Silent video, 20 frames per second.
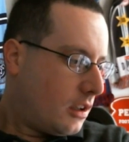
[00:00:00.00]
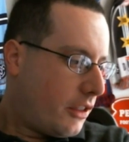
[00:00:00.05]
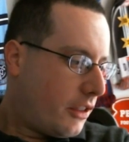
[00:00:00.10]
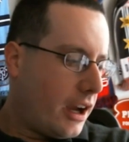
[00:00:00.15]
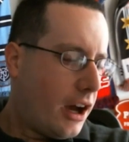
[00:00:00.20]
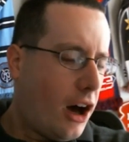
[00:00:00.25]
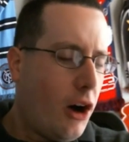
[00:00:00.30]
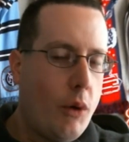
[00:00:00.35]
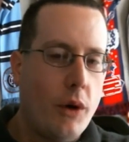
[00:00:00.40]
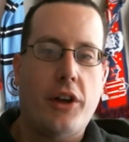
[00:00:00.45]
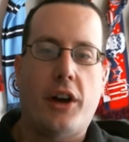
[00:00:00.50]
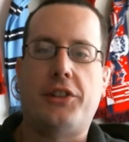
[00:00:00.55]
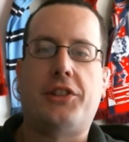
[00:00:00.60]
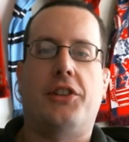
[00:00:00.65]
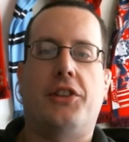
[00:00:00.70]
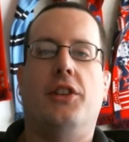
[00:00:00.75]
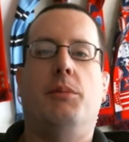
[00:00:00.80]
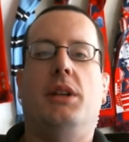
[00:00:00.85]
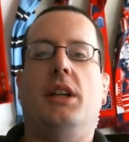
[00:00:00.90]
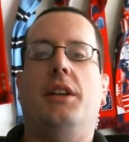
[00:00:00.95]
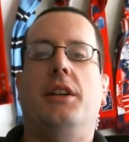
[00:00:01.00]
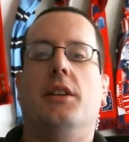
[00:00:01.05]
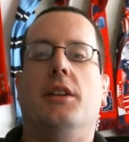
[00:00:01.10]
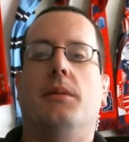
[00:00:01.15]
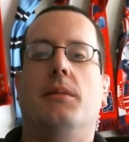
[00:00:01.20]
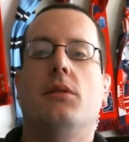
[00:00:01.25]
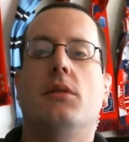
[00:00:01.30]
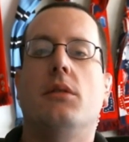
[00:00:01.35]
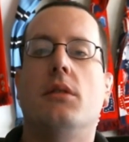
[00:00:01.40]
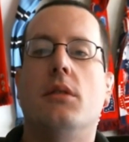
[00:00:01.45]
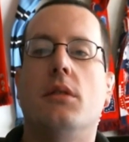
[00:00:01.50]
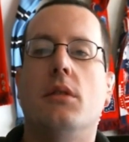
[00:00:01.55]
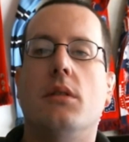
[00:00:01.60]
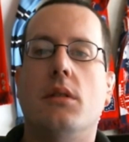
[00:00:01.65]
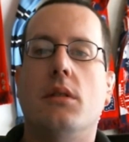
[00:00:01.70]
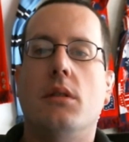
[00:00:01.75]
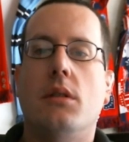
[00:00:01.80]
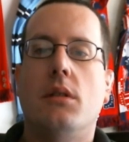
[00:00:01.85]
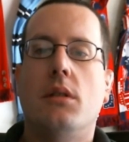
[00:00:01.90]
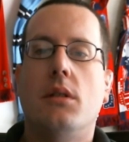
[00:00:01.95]
The hell with us in the media.
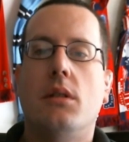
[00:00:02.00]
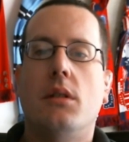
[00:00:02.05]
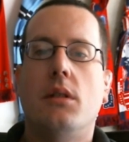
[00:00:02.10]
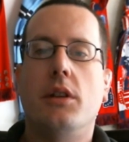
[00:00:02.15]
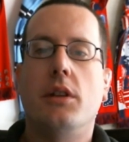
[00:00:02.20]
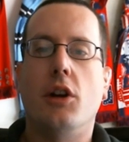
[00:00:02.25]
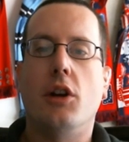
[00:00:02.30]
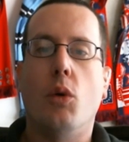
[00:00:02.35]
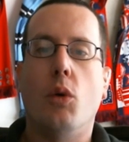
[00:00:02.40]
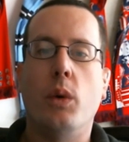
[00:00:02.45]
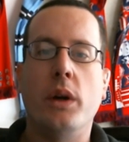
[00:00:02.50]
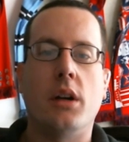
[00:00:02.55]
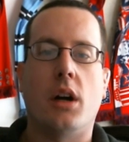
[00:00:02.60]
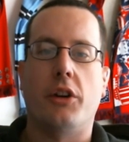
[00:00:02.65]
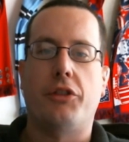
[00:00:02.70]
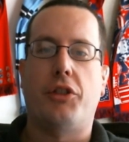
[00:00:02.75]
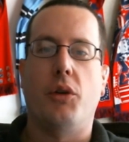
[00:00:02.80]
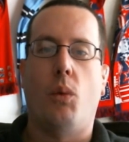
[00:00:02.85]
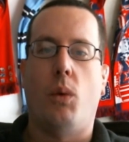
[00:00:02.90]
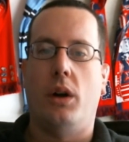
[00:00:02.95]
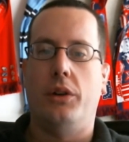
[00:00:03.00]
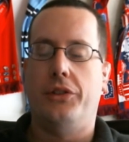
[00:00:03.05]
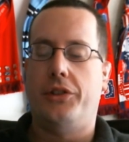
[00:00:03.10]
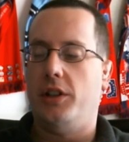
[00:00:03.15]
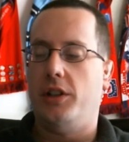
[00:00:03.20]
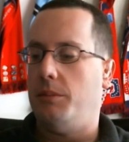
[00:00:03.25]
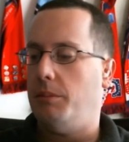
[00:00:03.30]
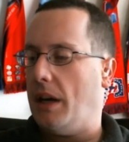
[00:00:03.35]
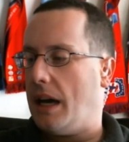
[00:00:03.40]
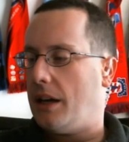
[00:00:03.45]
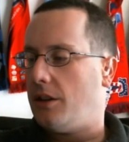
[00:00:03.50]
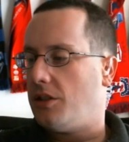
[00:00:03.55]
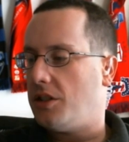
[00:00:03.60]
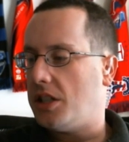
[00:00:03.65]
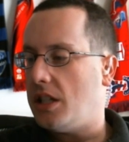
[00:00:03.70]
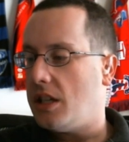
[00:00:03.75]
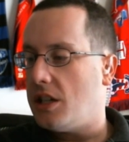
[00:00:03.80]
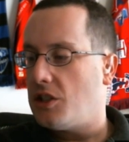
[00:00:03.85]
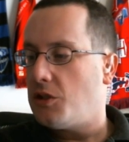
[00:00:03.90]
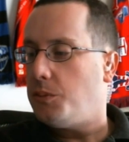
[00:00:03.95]
We aren't the ones that matter.
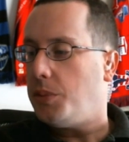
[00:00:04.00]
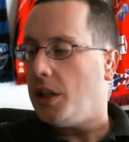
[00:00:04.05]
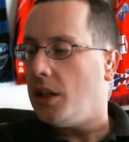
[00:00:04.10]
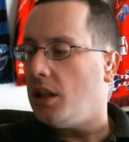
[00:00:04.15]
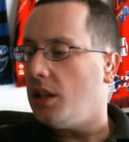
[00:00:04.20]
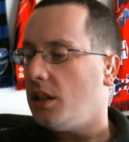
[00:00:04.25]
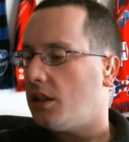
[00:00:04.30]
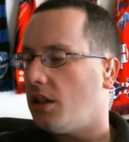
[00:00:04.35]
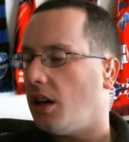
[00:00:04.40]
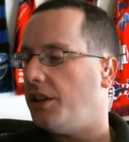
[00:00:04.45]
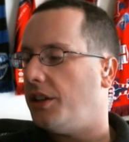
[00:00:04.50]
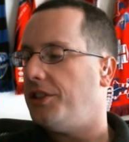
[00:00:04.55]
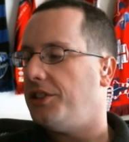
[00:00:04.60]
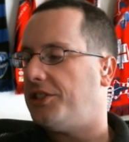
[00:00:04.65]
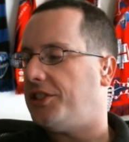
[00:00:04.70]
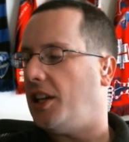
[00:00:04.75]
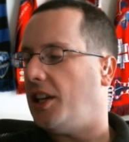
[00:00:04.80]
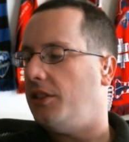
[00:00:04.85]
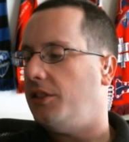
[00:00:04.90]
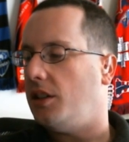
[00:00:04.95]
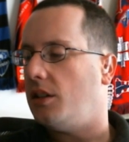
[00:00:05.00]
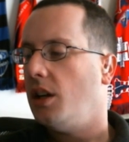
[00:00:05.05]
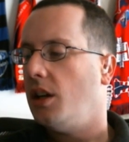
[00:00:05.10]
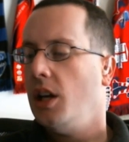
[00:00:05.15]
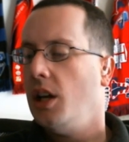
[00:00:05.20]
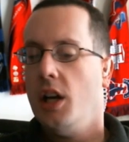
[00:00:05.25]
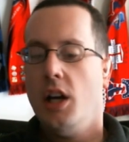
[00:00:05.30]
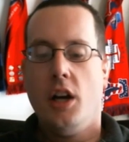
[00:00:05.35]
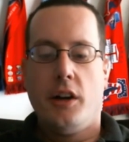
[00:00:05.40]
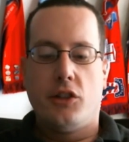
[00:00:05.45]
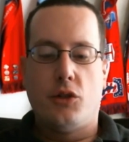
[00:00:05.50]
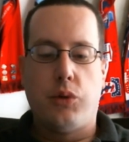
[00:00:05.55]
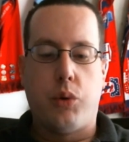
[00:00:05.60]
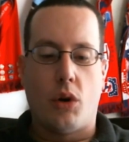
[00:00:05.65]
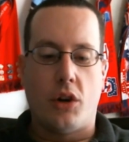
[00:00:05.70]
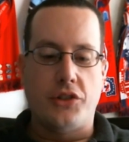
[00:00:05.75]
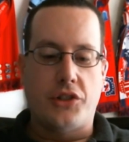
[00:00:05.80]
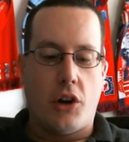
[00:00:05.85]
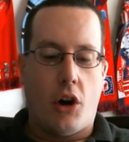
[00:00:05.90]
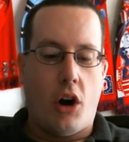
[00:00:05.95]
He is being condescending
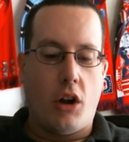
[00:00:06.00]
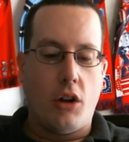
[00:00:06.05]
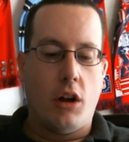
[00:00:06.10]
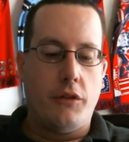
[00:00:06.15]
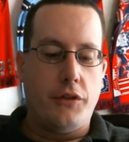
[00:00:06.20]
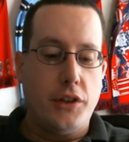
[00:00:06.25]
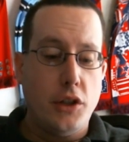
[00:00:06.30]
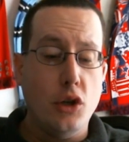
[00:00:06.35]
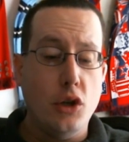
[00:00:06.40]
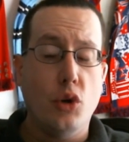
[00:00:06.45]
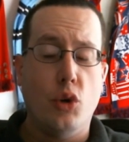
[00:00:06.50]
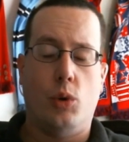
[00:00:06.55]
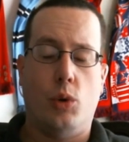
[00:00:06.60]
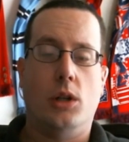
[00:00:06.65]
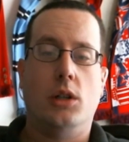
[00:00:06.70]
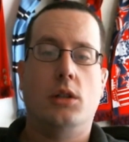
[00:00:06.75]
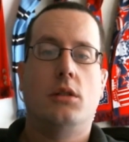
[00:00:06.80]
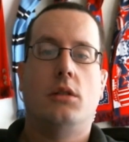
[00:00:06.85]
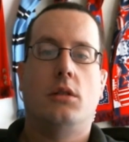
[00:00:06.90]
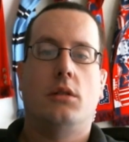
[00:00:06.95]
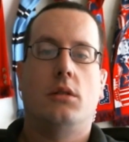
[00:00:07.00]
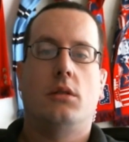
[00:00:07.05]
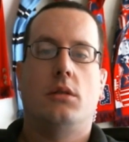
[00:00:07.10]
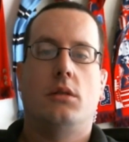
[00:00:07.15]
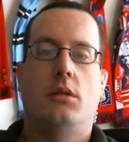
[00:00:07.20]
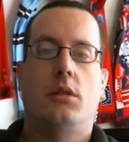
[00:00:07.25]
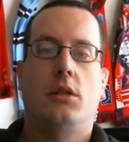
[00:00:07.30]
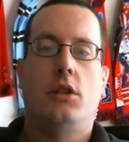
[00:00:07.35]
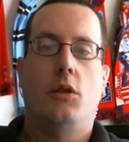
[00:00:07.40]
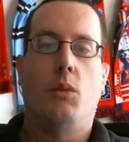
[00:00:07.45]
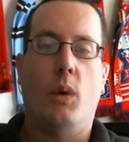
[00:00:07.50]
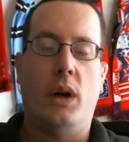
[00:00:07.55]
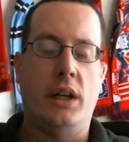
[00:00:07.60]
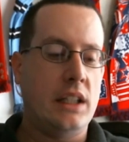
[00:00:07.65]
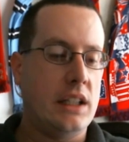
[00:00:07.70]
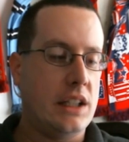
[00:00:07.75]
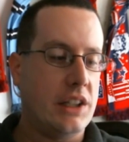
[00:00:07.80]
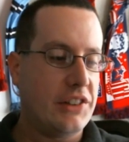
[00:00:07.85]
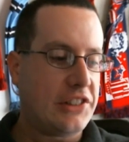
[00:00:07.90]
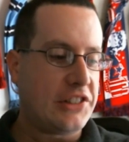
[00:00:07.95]
towards all of you
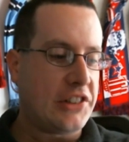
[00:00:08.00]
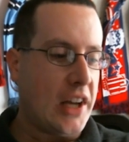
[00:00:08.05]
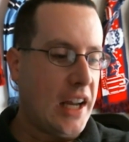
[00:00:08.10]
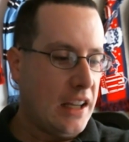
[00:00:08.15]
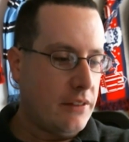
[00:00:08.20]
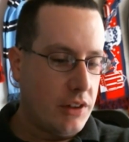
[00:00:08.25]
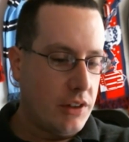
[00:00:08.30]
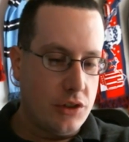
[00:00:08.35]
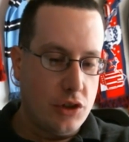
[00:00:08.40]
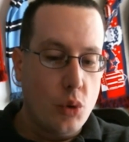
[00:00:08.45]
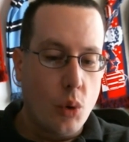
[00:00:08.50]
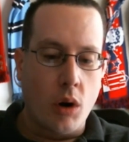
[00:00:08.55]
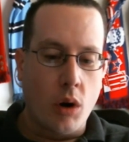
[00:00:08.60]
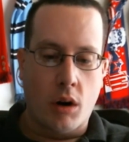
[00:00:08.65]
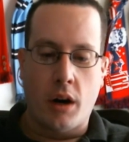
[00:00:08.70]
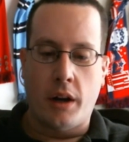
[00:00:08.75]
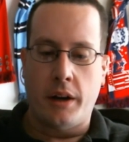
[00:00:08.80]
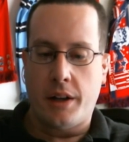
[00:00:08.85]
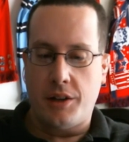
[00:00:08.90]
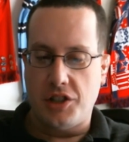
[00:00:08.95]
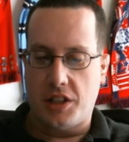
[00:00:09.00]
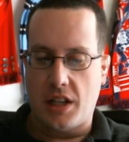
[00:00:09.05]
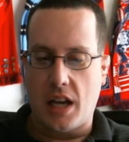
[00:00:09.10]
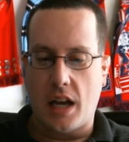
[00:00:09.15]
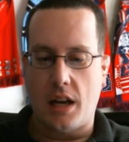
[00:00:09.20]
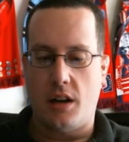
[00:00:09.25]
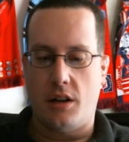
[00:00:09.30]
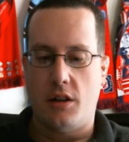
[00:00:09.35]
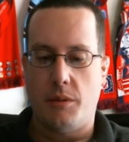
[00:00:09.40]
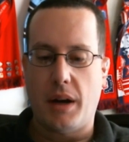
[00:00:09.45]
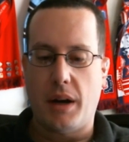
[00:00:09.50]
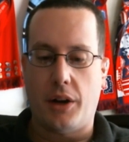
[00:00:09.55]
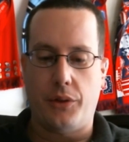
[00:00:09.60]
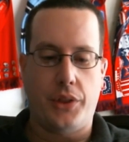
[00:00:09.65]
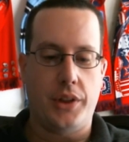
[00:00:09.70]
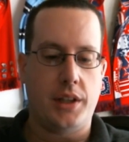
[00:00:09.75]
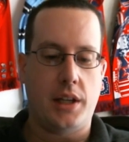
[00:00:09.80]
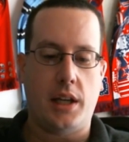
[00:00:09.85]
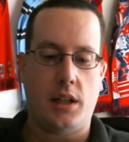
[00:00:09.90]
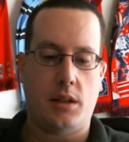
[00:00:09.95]
when he is saying that you are uneducated
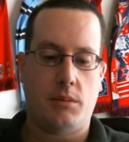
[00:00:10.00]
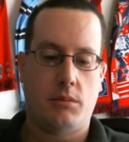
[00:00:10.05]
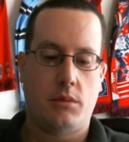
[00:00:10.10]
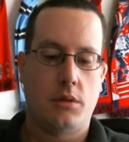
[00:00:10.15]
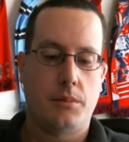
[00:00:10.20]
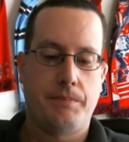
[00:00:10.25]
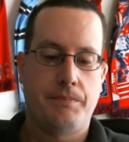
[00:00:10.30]
about the game.